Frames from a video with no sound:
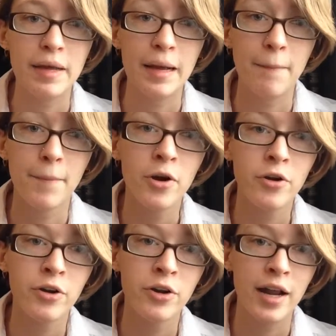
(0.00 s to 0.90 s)
being
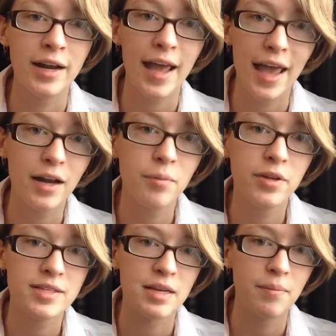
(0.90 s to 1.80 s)
murdered and
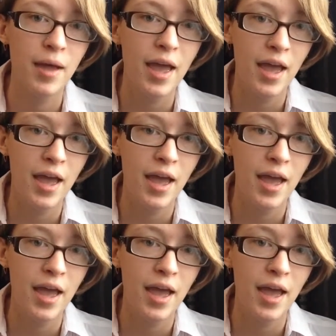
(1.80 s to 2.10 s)
cannibalism